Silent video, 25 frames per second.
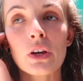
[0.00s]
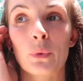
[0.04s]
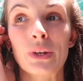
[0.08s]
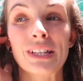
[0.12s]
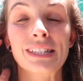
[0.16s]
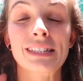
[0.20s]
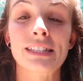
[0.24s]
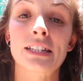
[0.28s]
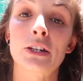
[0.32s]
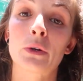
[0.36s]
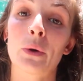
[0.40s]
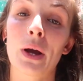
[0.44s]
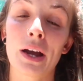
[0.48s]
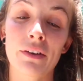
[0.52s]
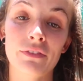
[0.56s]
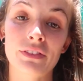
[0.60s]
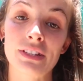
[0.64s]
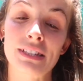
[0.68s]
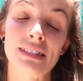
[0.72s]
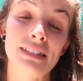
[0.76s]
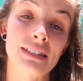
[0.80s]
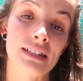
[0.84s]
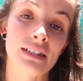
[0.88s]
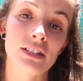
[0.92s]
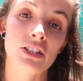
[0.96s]
We still have to
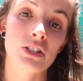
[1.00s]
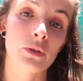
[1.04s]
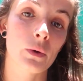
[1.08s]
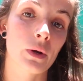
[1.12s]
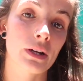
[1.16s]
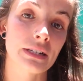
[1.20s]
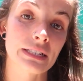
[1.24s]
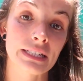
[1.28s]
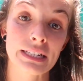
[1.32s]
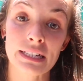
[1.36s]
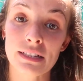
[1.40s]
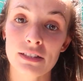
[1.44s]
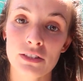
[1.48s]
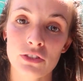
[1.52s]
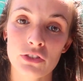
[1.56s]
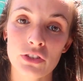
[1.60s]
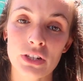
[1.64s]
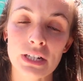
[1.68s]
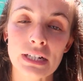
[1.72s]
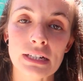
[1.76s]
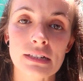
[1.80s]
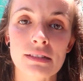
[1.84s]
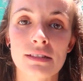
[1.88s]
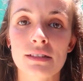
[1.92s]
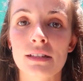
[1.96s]
stick to our
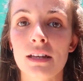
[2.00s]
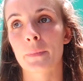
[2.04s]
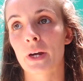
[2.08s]
districts.